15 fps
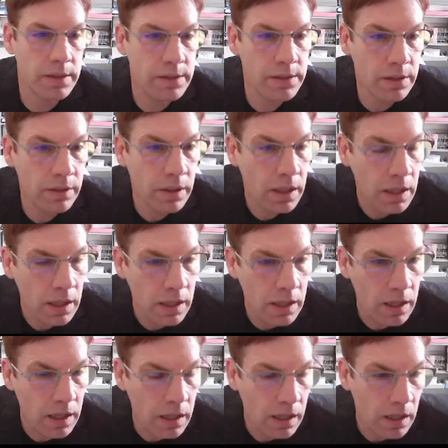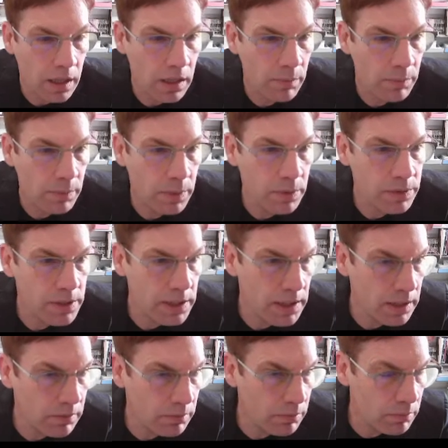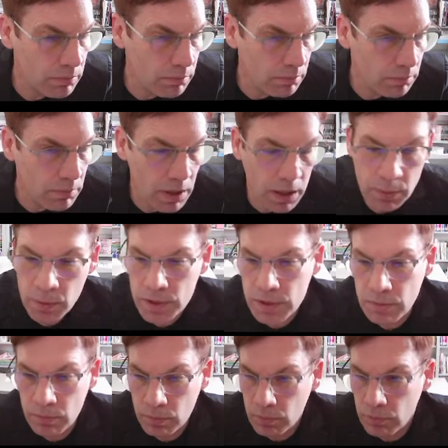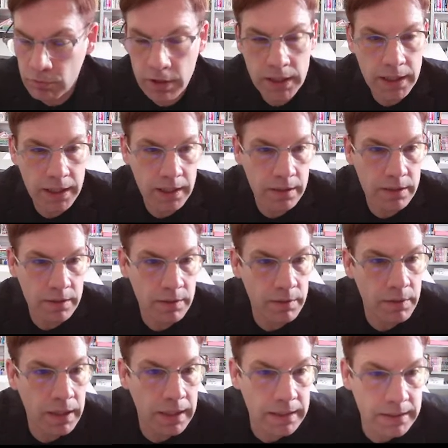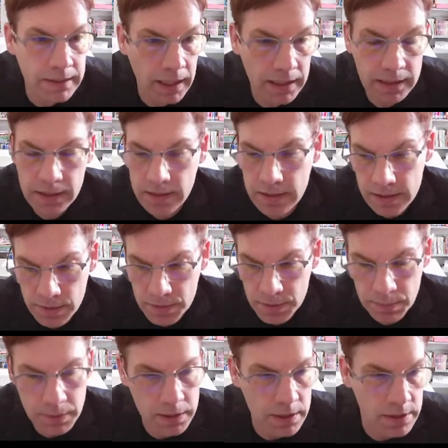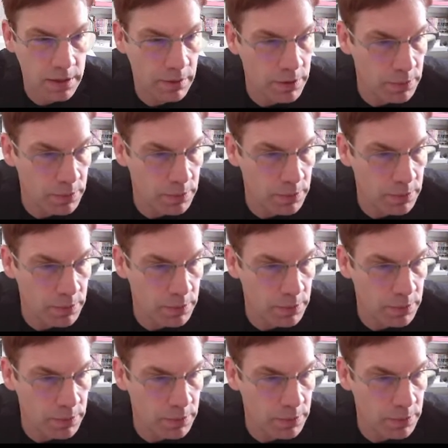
so you'll see I wasn't reading at exactly the same speed as her.